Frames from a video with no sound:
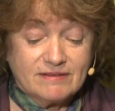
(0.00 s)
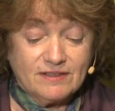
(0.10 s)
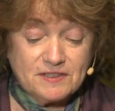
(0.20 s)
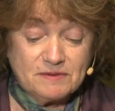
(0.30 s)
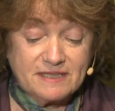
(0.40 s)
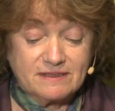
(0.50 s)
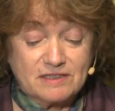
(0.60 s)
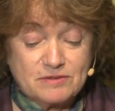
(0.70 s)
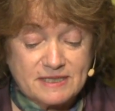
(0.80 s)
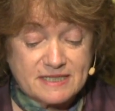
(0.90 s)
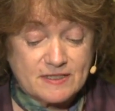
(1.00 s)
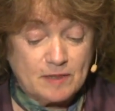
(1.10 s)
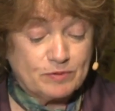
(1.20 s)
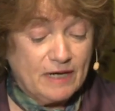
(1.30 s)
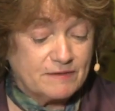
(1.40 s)
not only contradicts
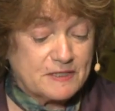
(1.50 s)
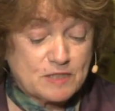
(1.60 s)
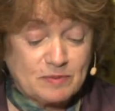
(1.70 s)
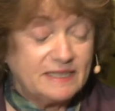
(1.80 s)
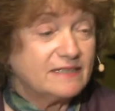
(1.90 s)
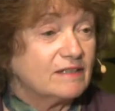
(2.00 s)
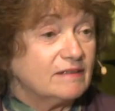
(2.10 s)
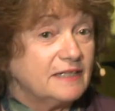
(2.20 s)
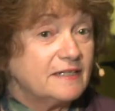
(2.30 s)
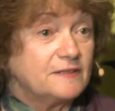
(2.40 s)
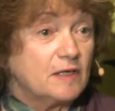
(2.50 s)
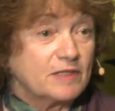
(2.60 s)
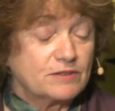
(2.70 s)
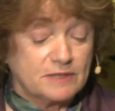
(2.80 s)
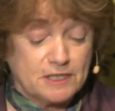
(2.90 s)
our proudest political and
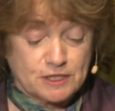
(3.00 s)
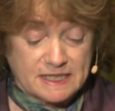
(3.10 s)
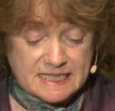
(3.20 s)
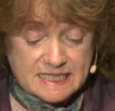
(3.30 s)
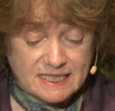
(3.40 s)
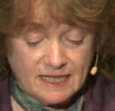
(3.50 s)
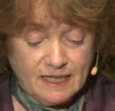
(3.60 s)
economic traditions,